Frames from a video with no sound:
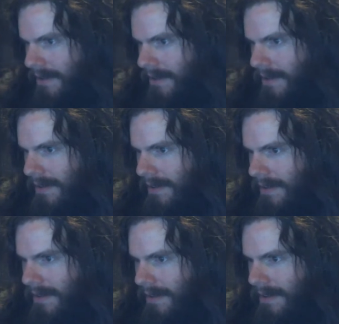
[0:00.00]

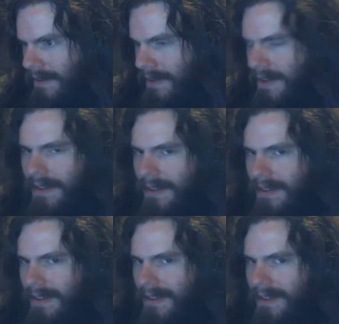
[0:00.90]

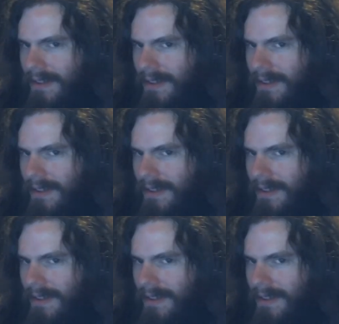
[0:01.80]
(no one is talking)